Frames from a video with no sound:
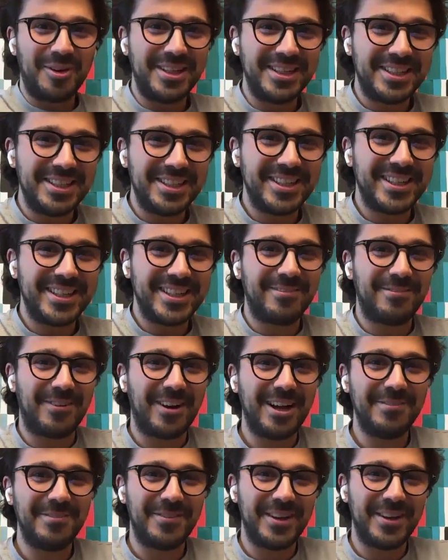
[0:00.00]
on LinkedIn is
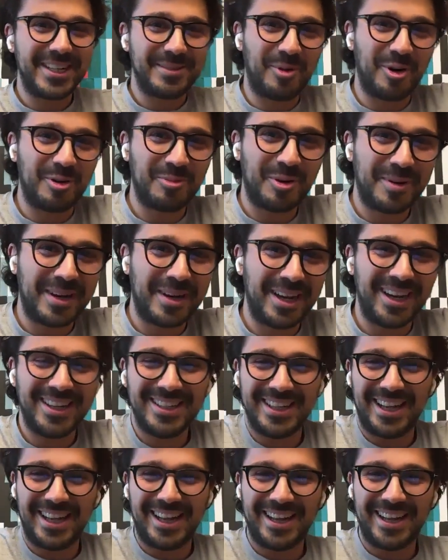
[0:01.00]
like 5x more
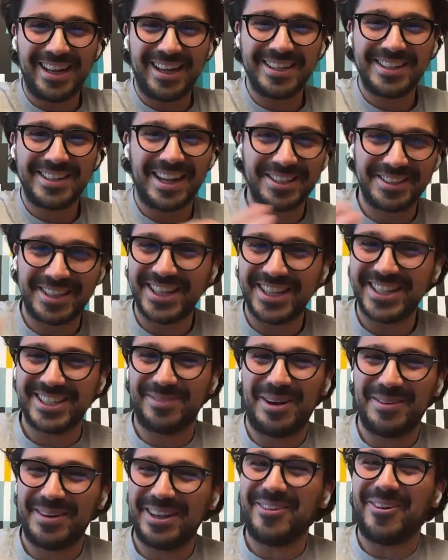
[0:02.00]
mobile than
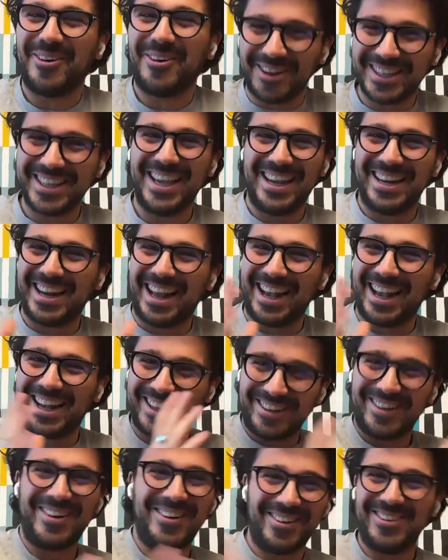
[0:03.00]
desktop. I'm like, okay,
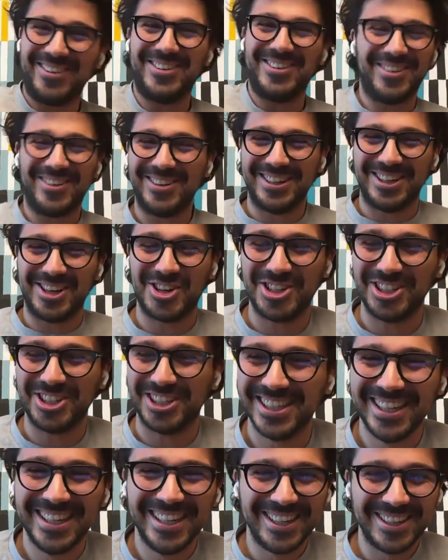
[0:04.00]
like holy
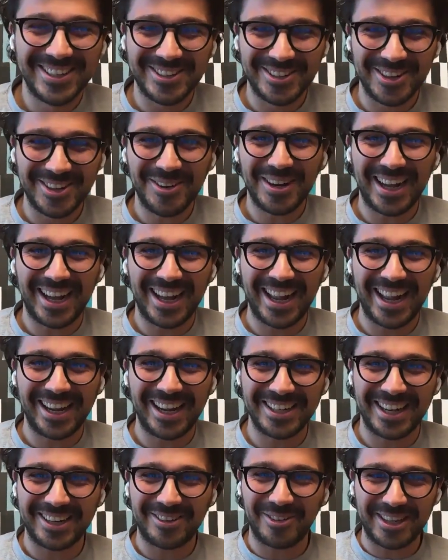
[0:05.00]
shit, you know.
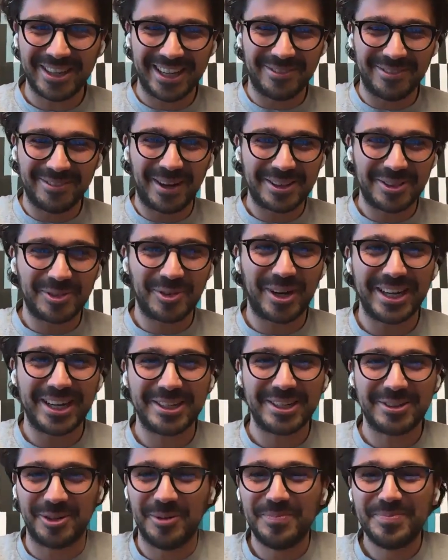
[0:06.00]
And like, okay, what
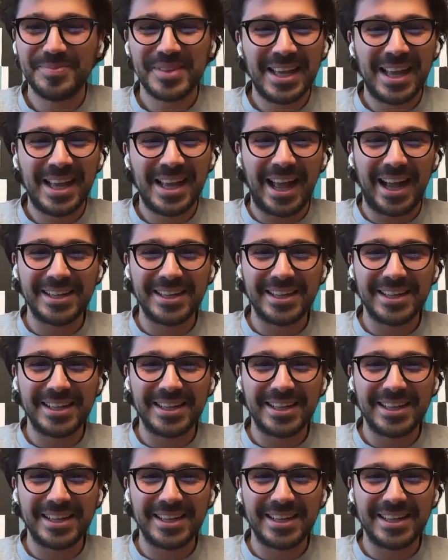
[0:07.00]
do I do?